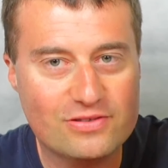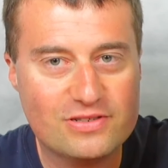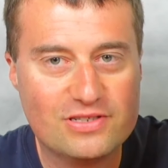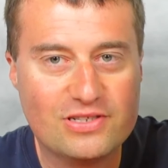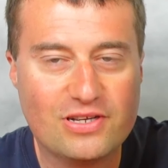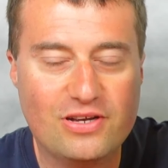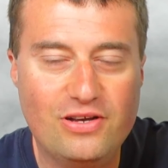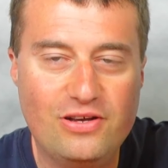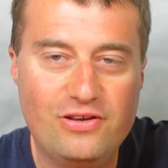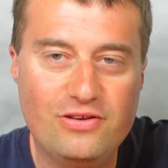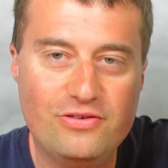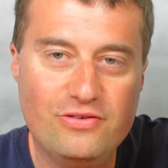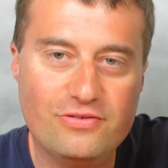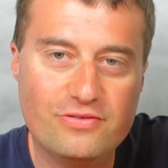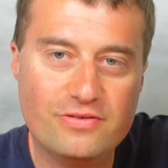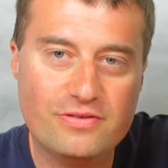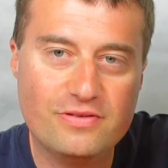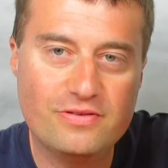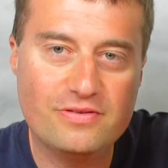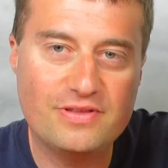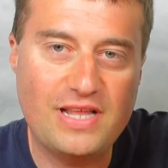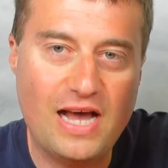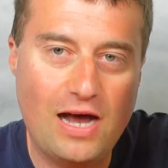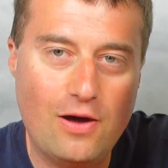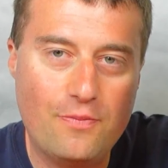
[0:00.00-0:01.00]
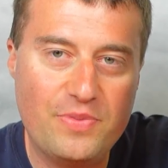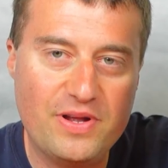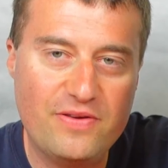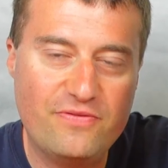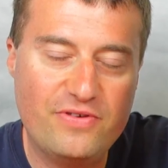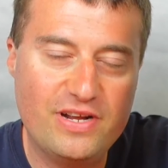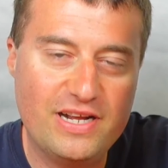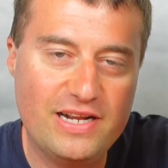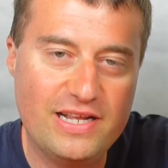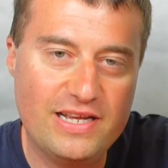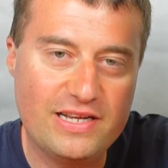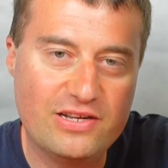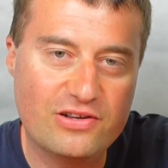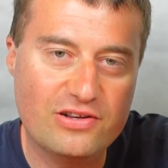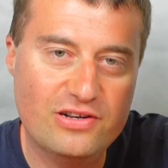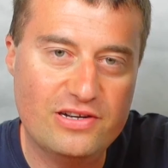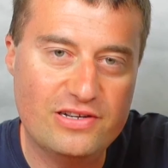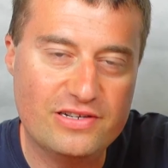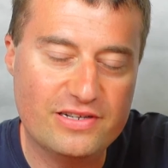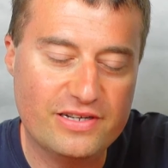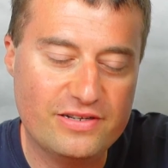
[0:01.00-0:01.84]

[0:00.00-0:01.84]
So that'll be really good.